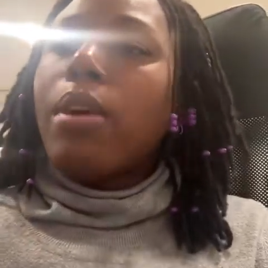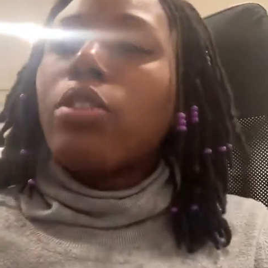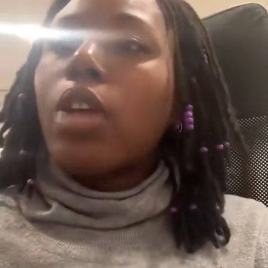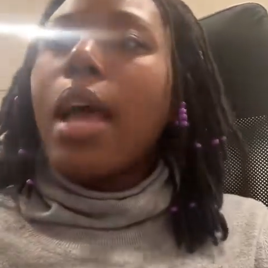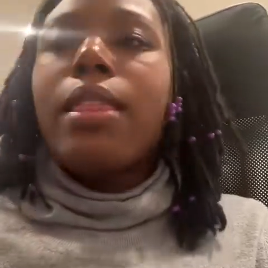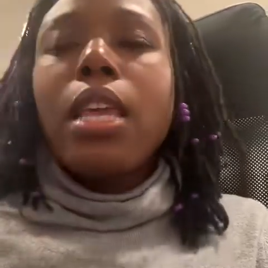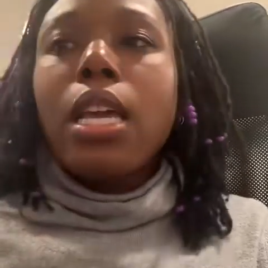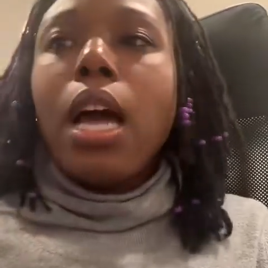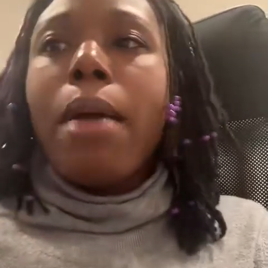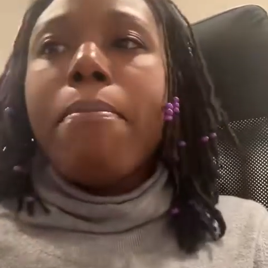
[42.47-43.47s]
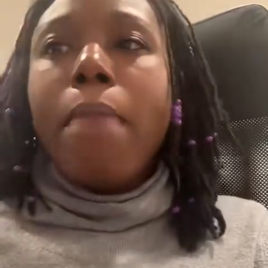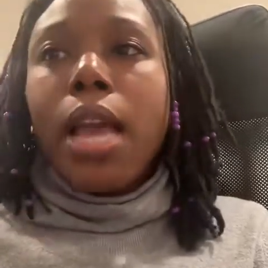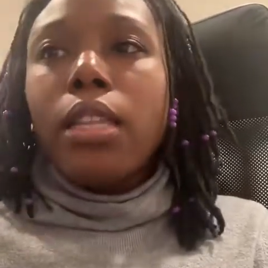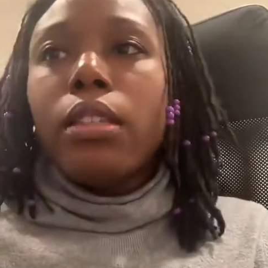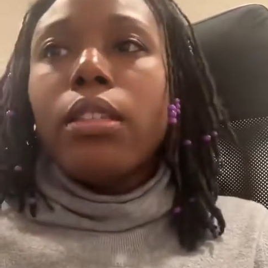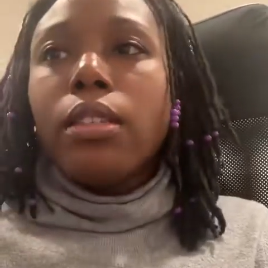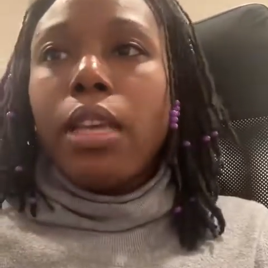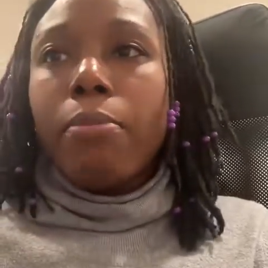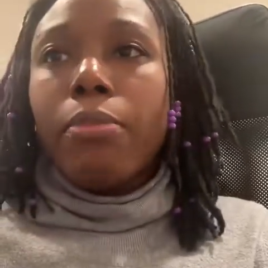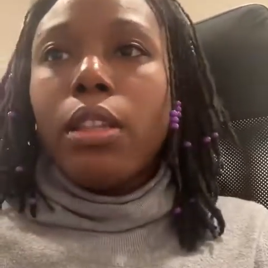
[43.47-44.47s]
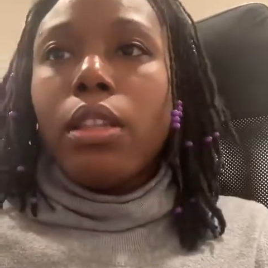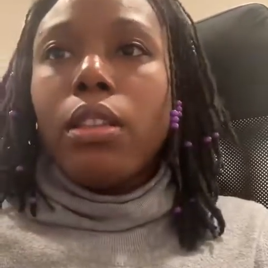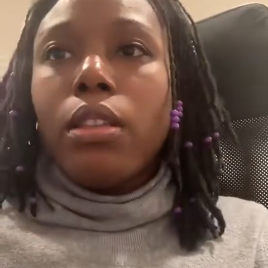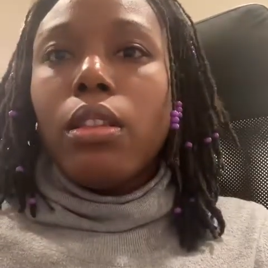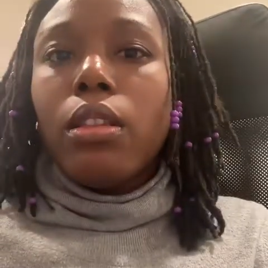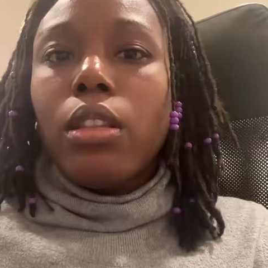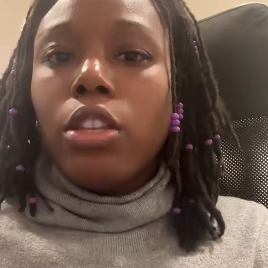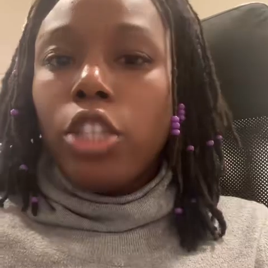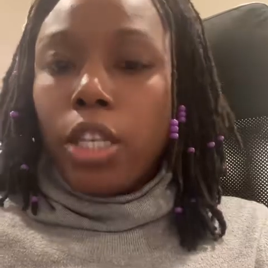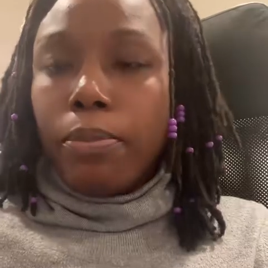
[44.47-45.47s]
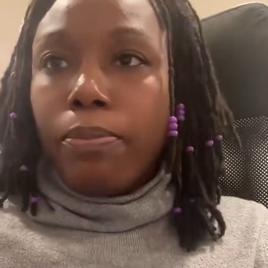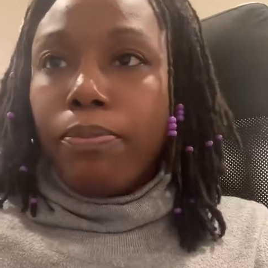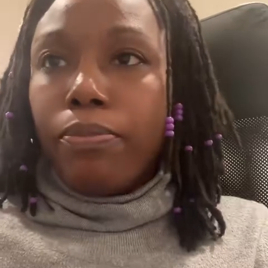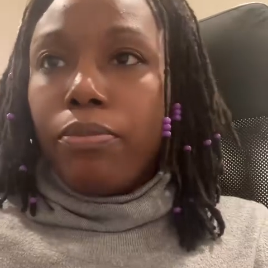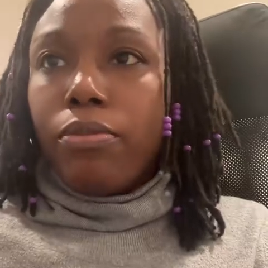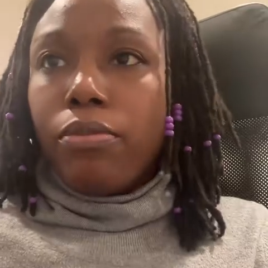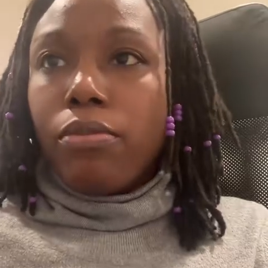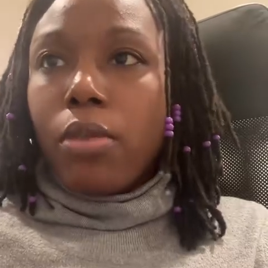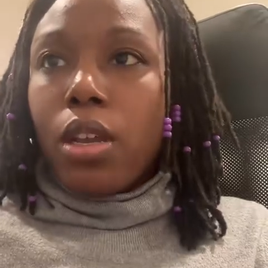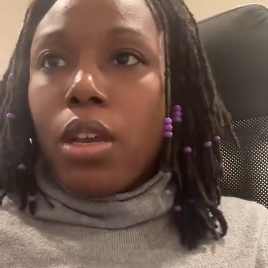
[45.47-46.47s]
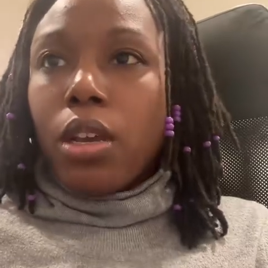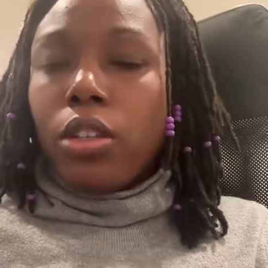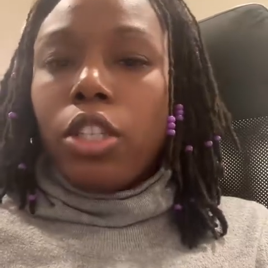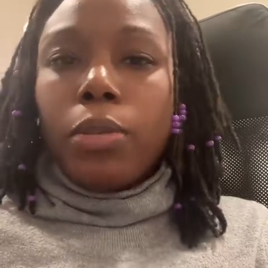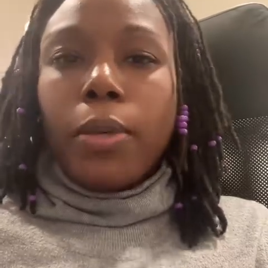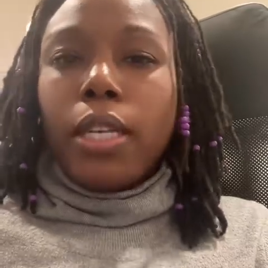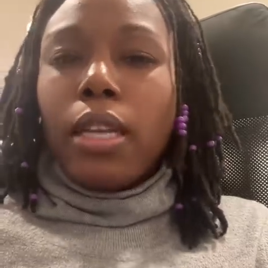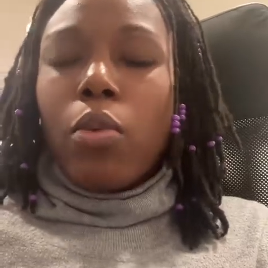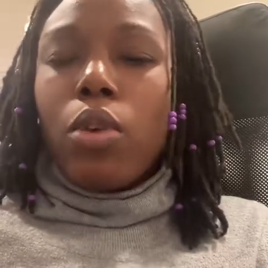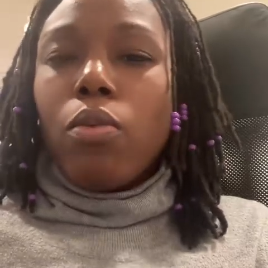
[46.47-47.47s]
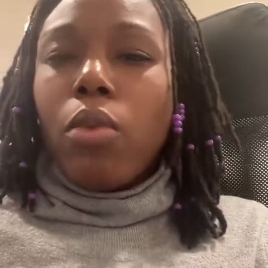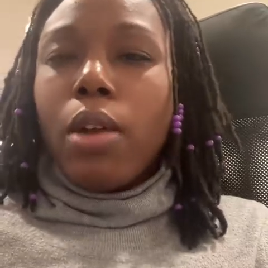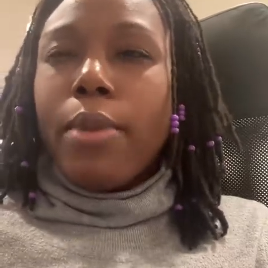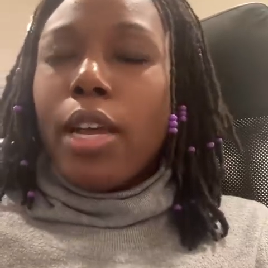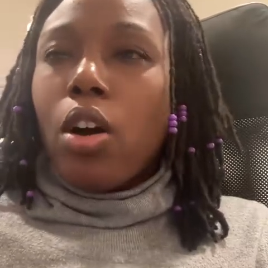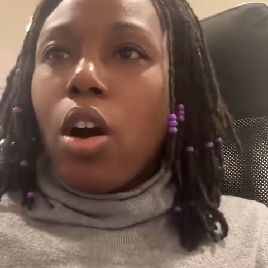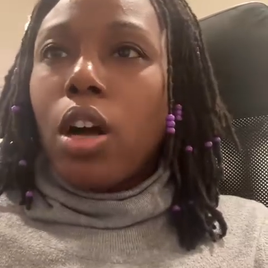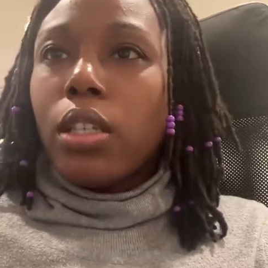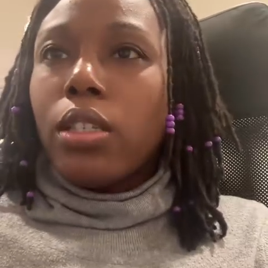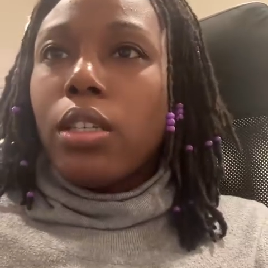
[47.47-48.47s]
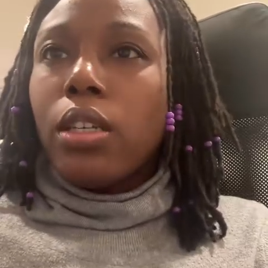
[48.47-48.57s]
So I think I might skip the gym just because I wouldn't want to be caught